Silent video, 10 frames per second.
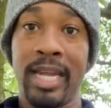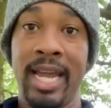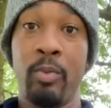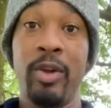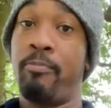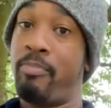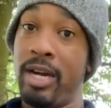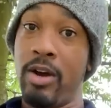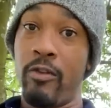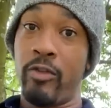And we've
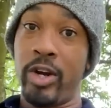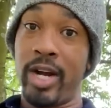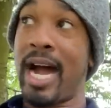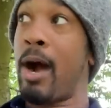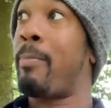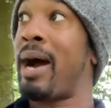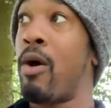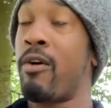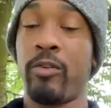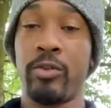been over how
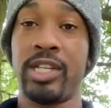powerful